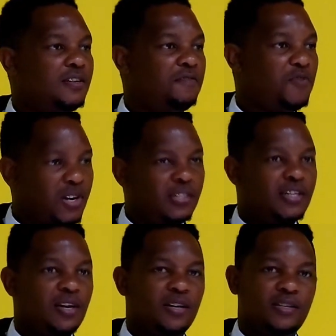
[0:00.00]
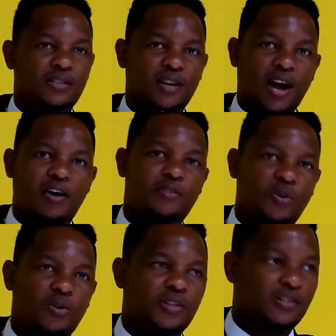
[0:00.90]
If you understand how the
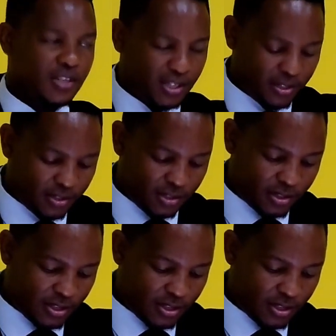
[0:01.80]
author reasons,